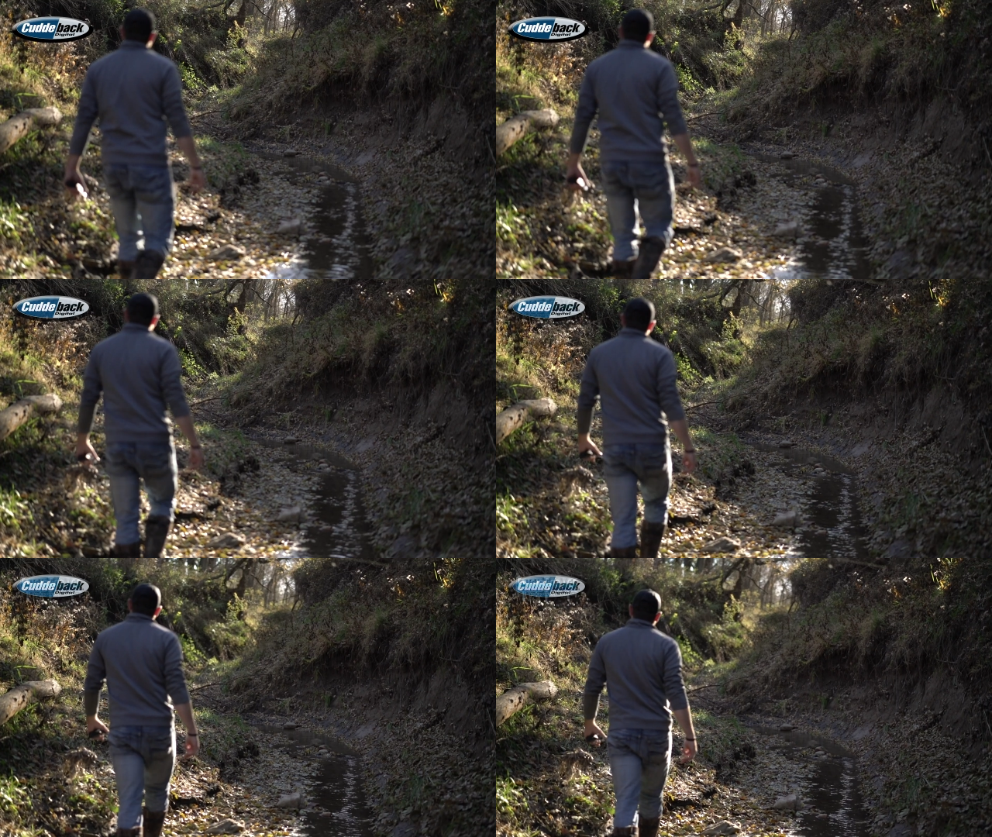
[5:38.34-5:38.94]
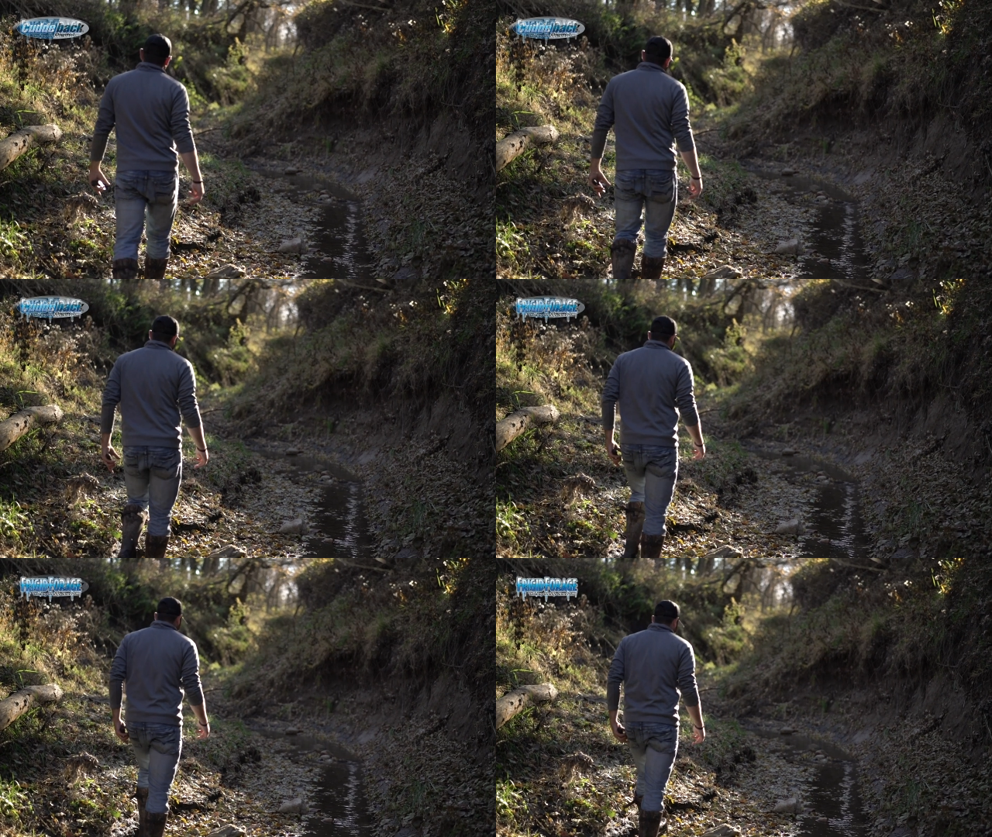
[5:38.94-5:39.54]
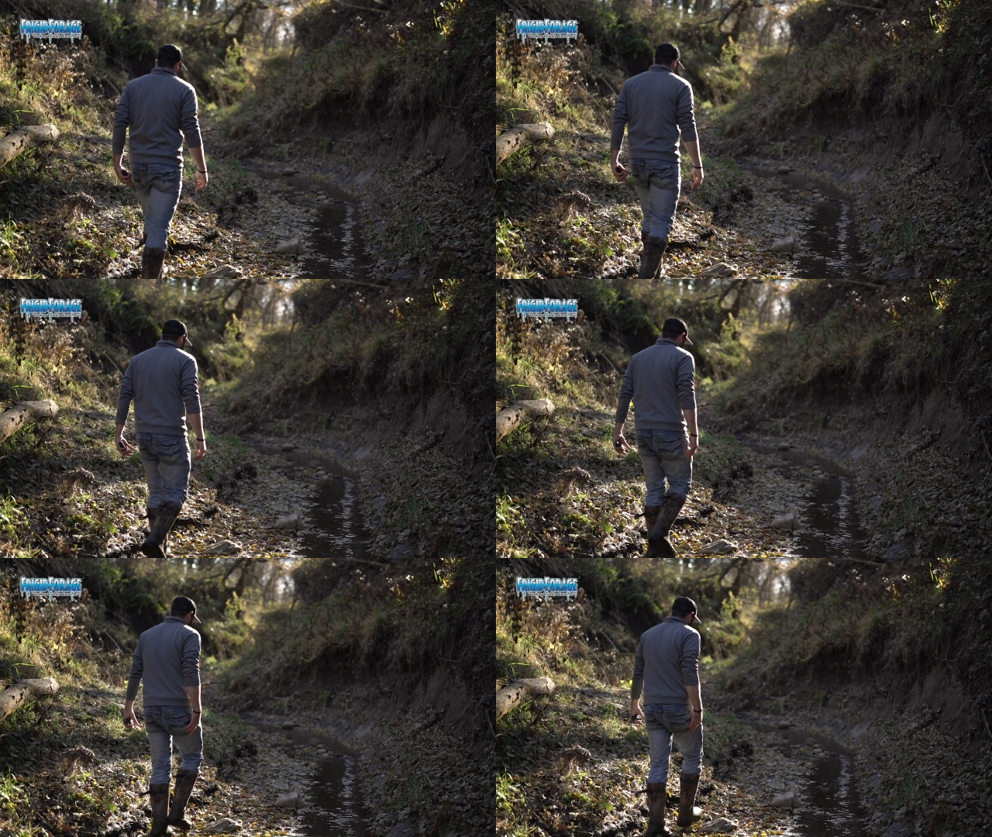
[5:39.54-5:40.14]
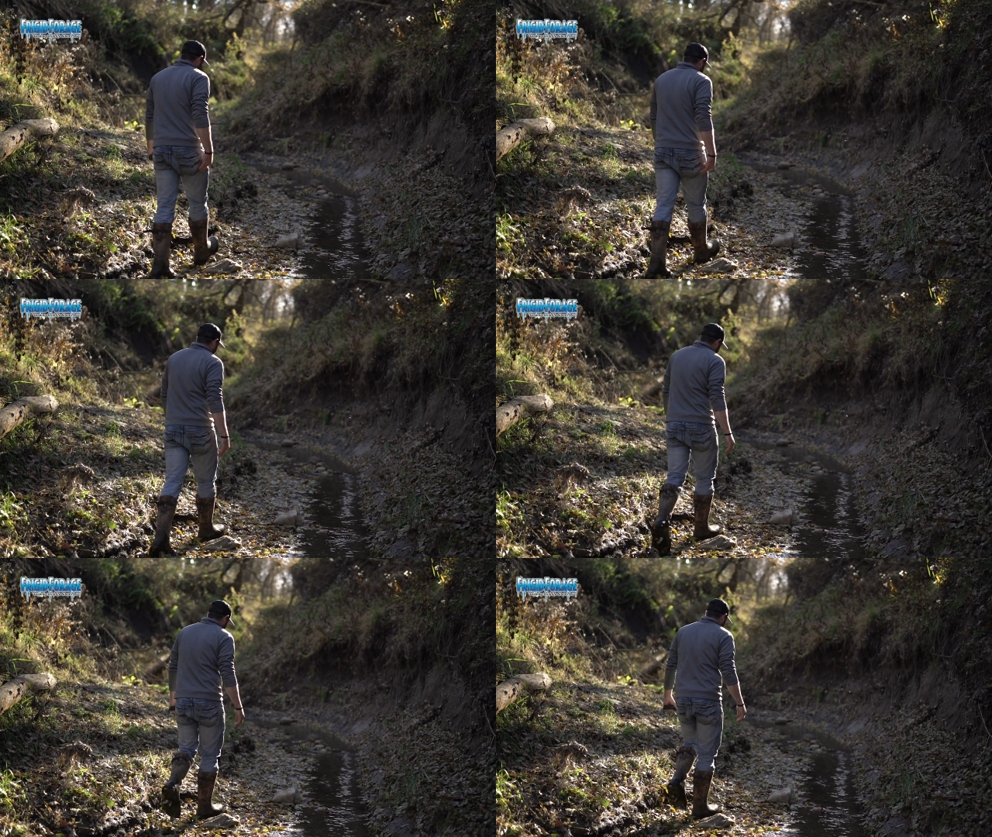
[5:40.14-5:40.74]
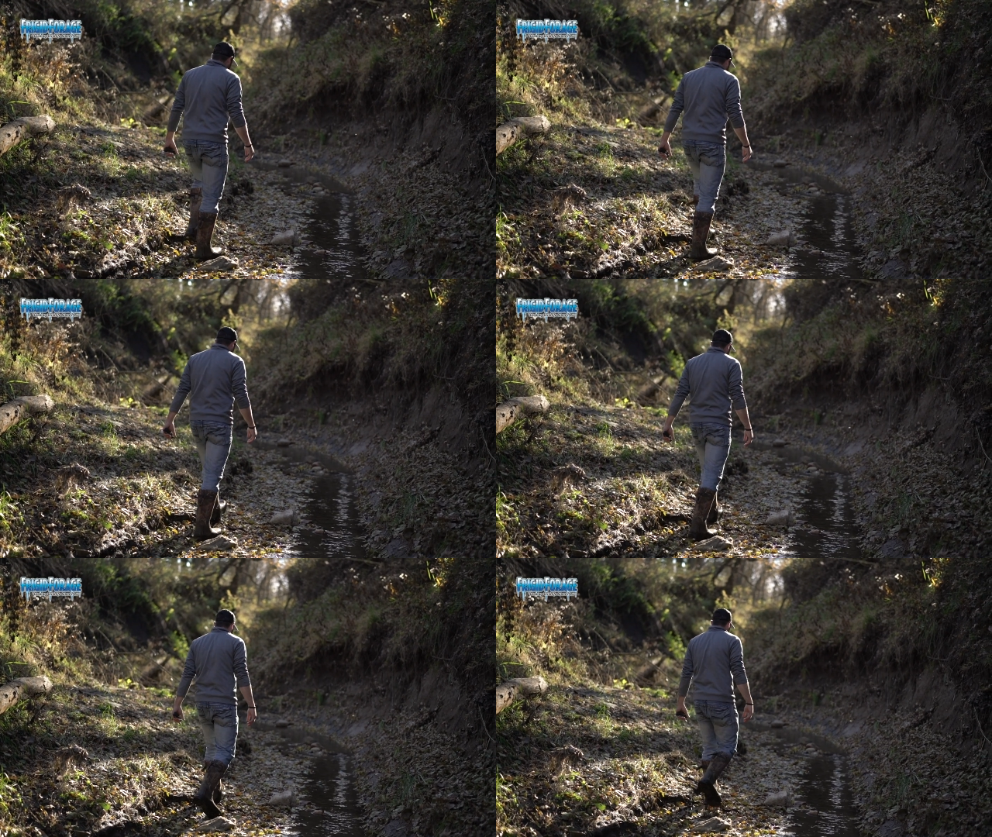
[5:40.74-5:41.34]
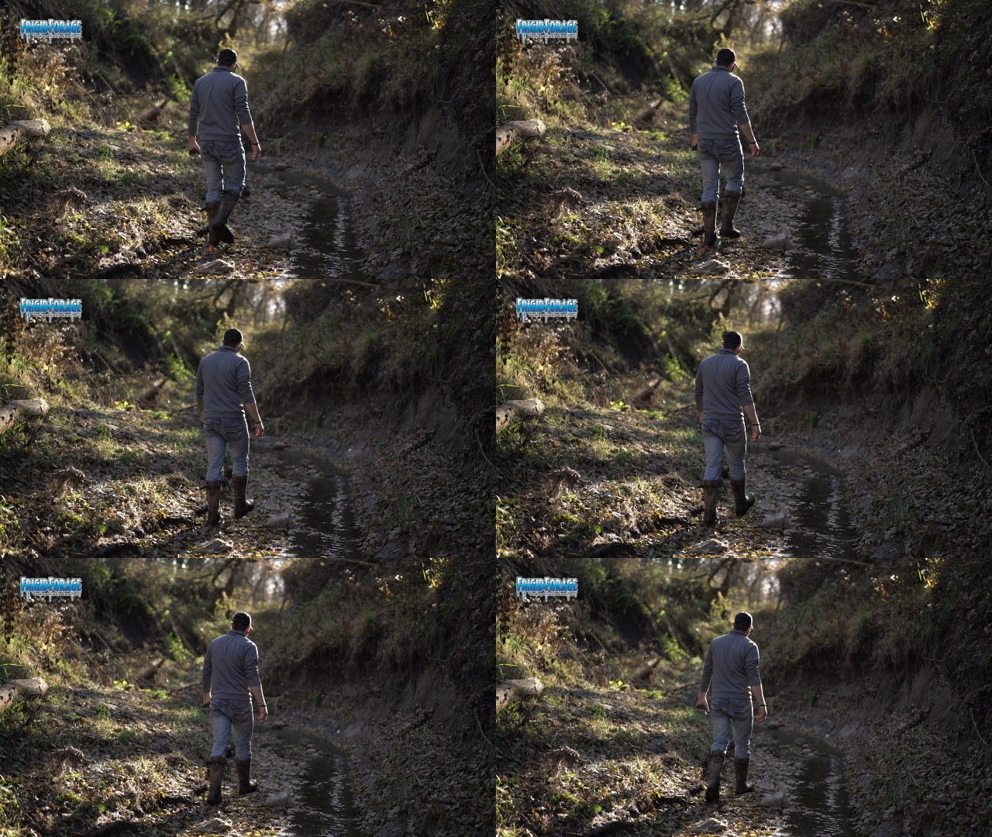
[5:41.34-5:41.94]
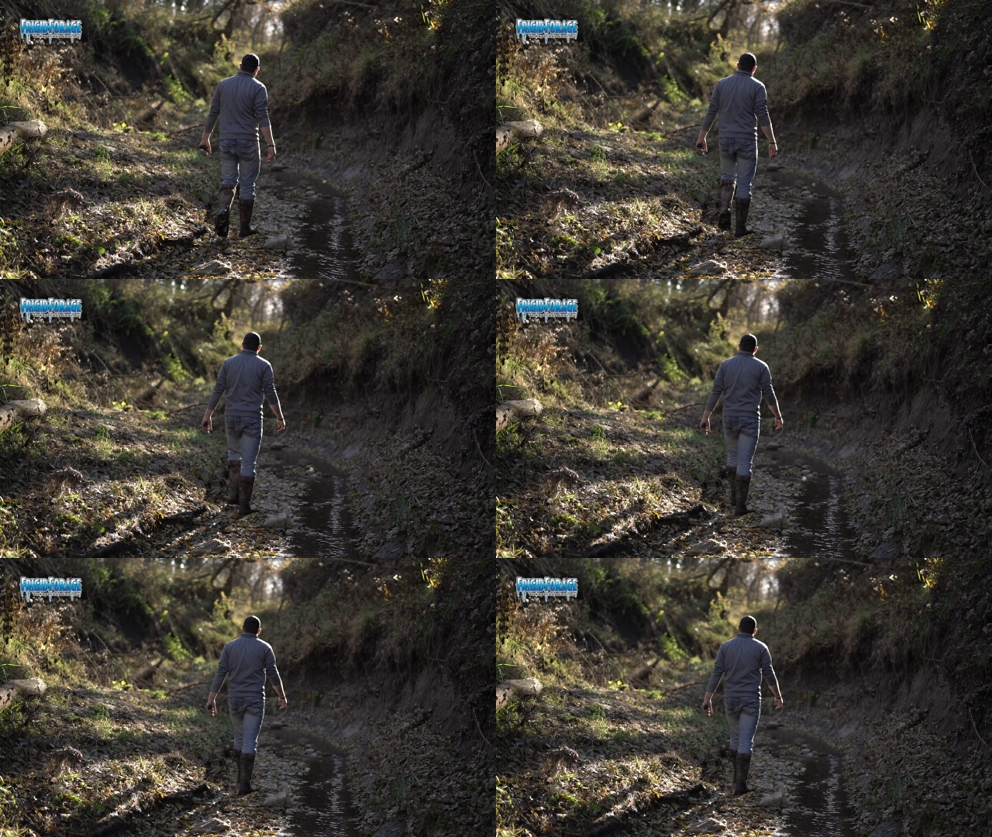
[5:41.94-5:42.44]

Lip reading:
(no speaker visible)